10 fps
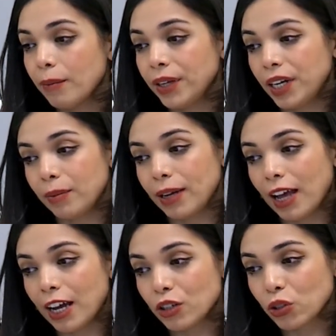
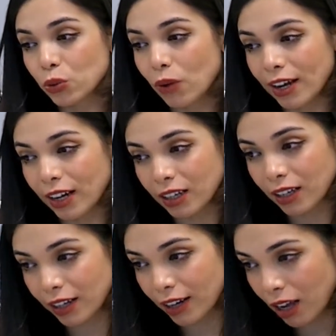Merhabalar, şu an
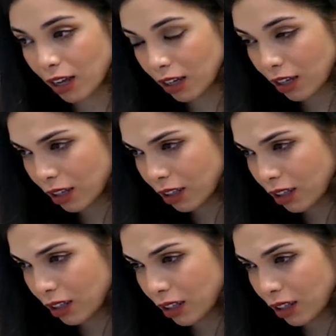Ankara.
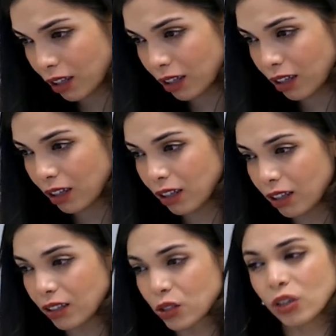
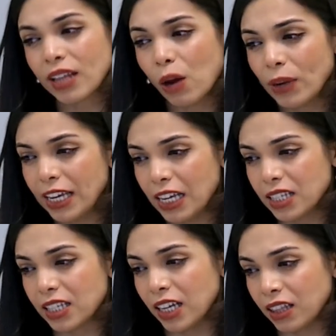So now he
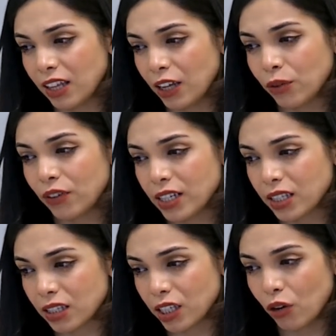is in the
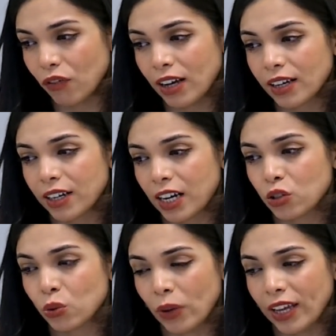University of Ankara
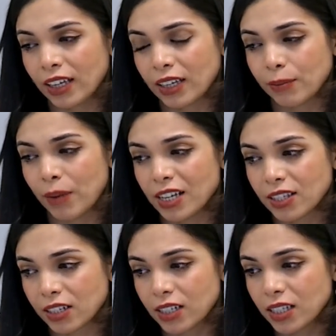doing
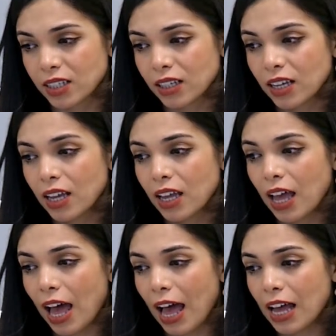masters,
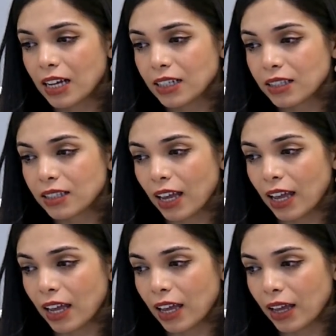and
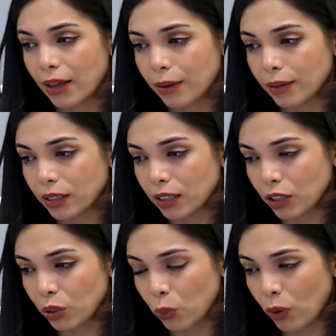
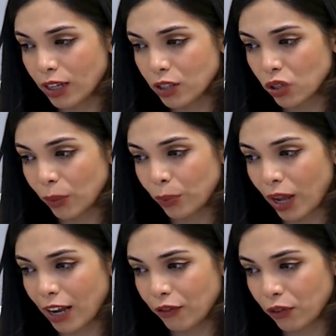you want to
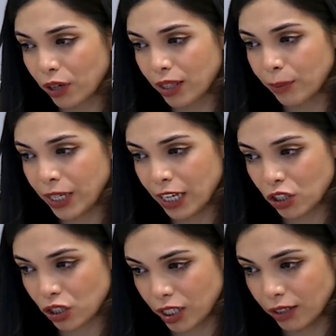apply for the
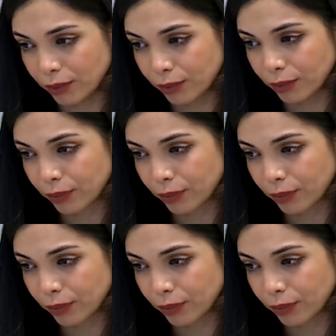PhD.